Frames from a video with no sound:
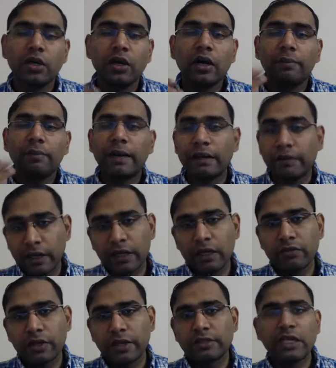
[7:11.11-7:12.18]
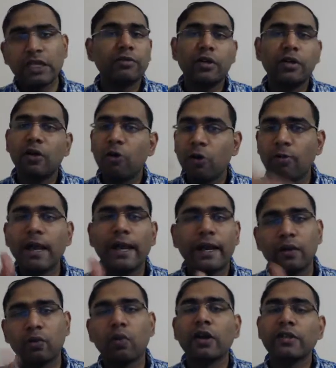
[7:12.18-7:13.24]
But I want to give you an example. You can go back
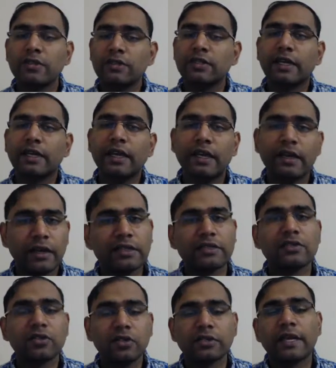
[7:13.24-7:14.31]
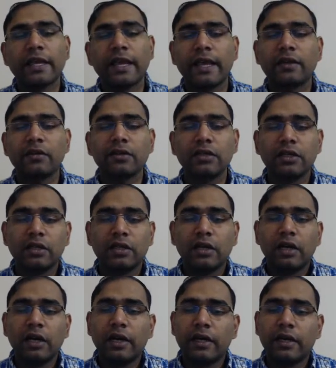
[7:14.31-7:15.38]
and watch this again and listen to this again.
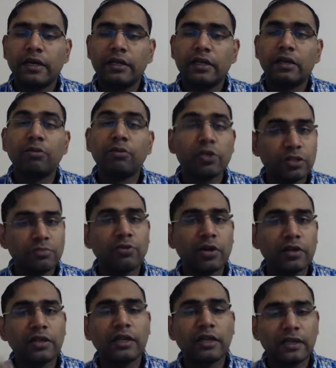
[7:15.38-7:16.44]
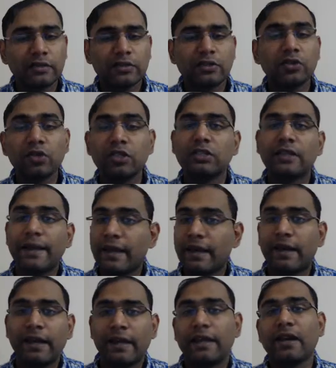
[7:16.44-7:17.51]
And the most important thing is to do this again
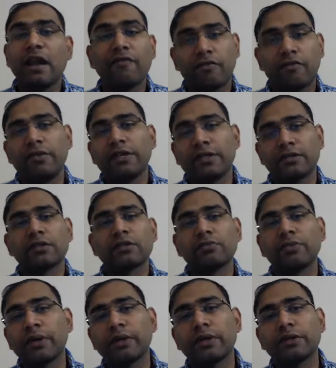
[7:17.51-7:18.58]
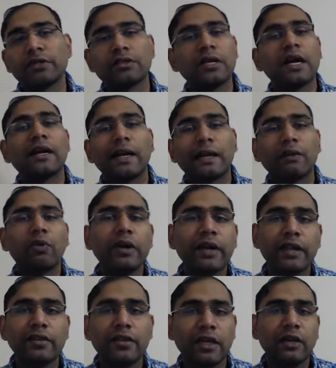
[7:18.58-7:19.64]
and again, affirmations, because it's not like one
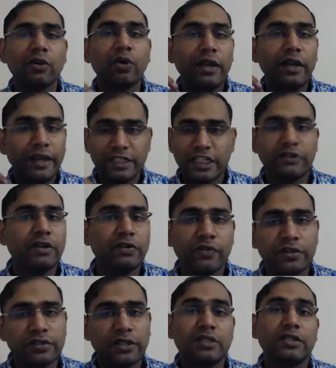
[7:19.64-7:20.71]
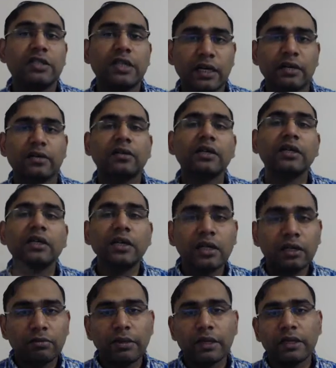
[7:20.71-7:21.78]
day thing only on January 1st and done,
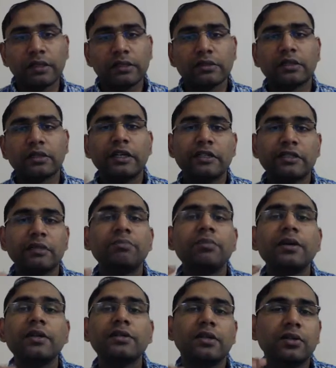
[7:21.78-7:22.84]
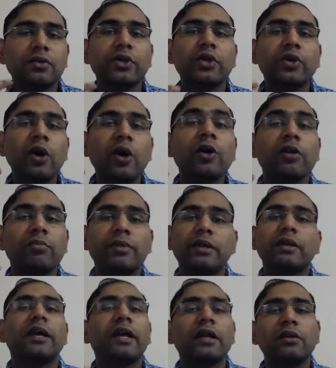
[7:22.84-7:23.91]
because it's the person who you're going to
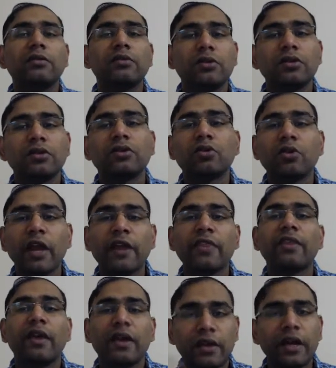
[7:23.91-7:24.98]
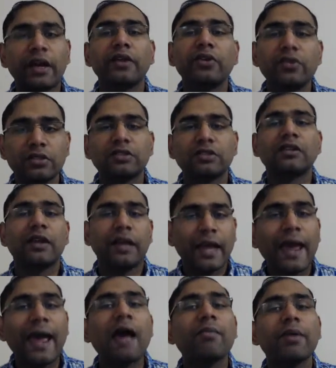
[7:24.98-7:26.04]
be. And to get there, you got to use this like a
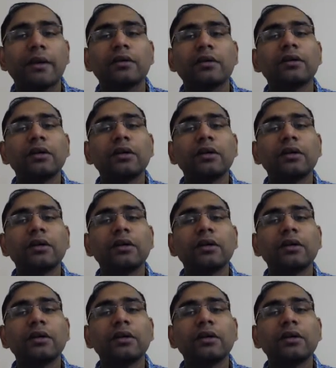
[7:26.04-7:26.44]
habit.